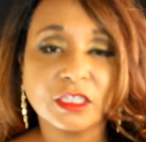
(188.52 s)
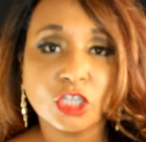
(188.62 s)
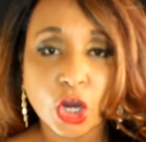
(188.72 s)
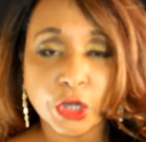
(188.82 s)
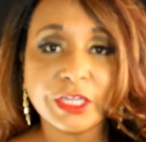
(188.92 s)

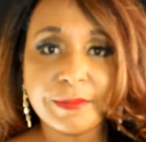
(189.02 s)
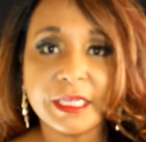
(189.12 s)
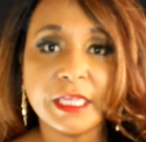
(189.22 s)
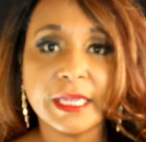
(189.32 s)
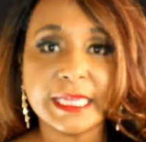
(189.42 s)
Cardi
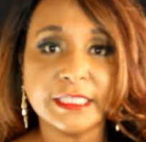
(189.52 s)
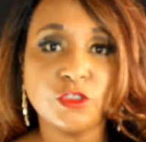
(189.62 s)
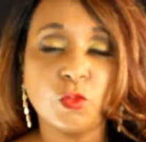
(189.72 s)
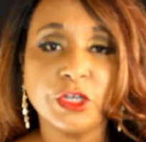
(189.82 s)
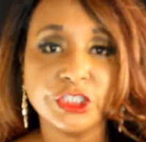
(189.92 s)
B is
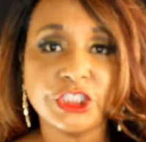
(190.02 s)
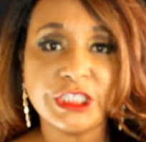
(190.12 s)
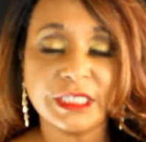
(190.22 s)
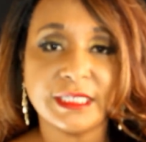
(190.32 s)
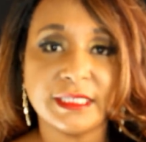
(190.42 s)
where
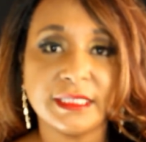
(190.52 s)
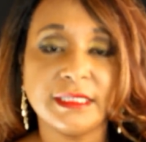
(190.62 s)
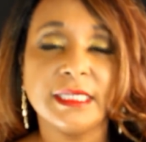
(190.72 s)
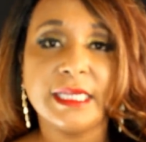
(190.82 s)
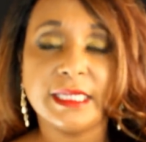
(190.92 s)
she
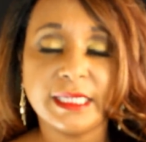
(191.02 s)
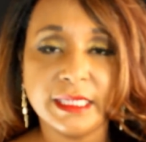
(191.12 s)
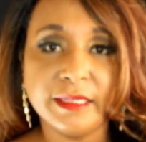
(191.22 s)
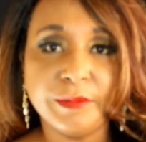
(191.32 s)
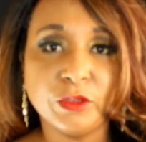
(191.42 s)
is
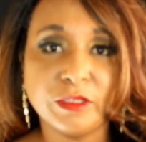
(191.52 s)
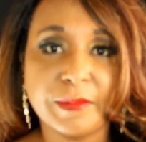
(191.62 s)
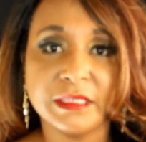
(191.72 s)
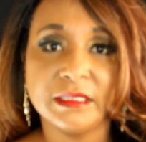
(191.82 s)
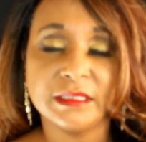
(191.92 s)
in the music
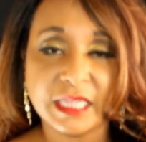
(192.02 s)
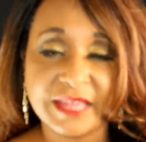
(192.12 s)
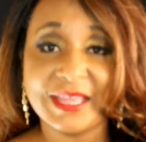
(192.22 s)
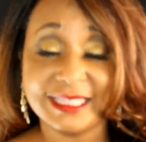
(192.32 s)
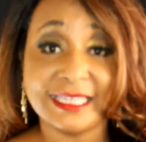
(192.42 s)
business,
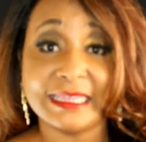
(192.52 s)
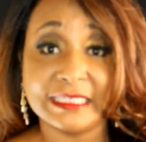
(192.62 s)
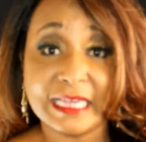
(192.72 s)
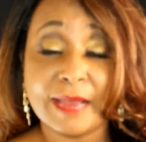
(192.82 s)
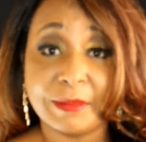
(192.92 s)
and that's at the
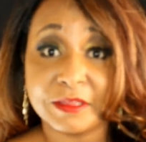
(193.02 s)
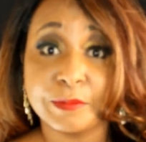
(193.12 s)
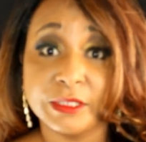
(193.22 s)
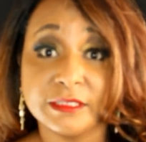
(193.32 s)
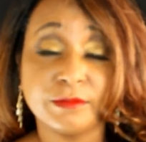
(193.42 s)
top at the
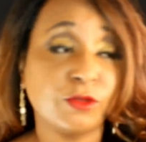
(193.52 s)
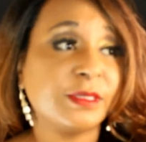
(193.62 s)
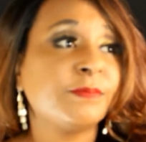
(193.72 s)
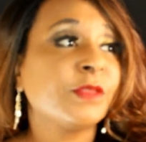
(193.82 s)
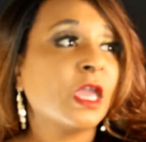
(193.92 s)
present
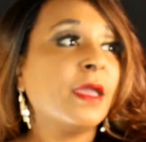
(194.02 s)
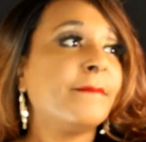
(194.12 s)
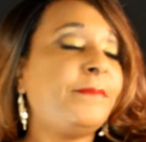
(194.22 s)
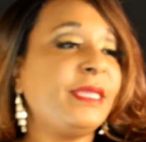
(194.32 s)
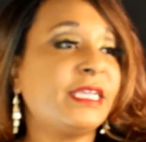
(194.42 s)
moment,
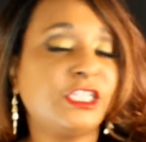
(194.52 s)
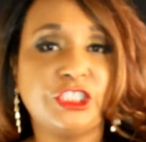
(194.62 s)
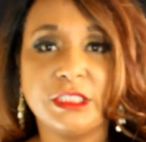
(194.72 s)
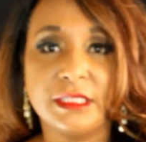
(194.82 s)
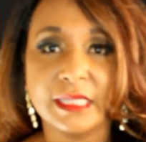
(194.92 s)
because
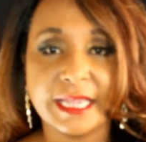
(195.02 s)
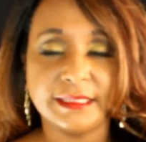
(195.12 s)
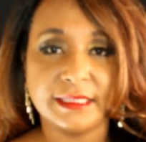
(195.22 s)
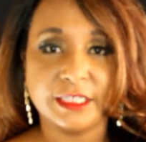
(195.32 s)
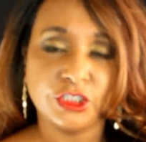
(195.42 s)
she's
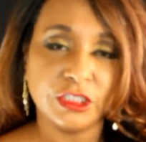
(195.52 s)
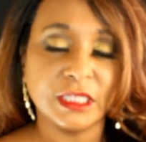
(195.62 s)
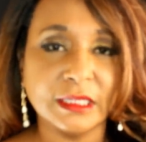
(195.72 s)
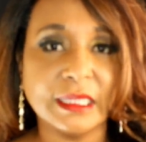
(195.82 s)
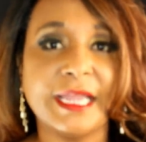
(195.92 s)
light-skinned, she's a
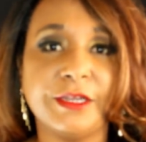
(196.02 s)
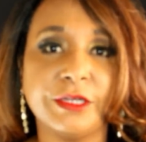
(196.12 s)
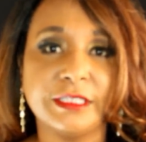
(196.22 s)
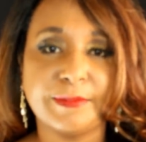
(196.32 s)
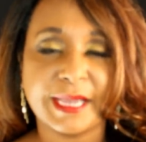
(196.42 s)
lighter
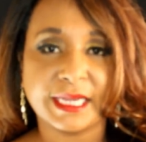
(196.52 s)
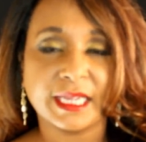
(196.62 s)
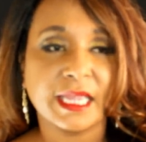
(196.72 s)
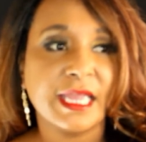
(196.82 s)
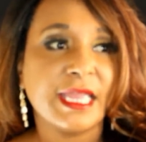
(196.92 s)

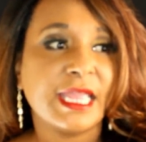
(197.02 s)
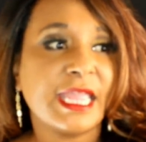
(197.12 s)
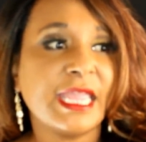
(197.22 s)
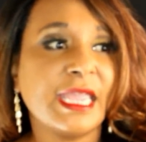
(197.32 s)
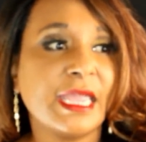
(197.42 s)
Hispanic,
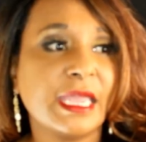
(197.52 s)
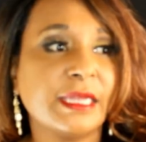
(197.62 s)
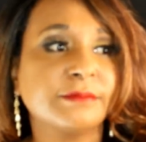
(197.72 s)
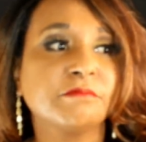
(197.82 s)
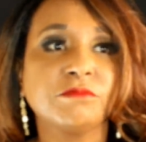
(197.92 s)
and